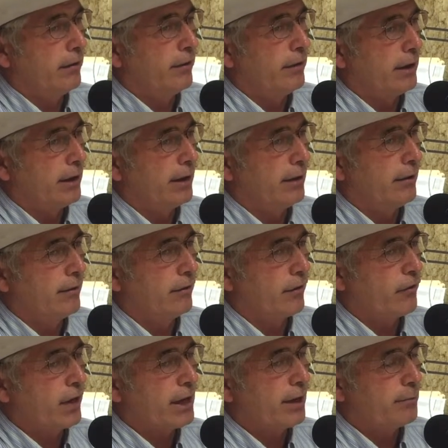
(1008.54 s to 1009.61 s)
The
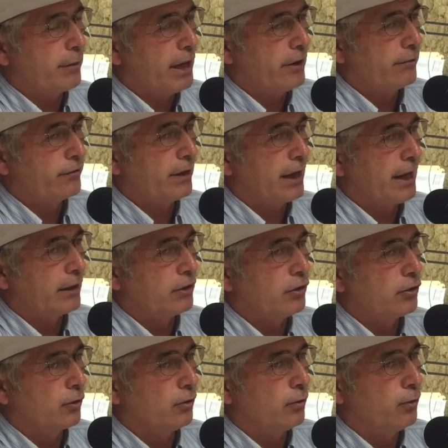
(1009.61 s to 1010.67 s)
thing about that,
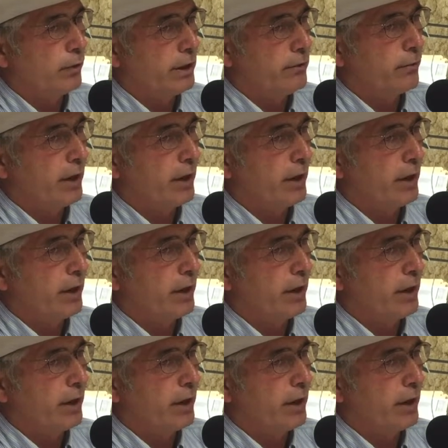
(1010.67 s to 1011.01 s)
we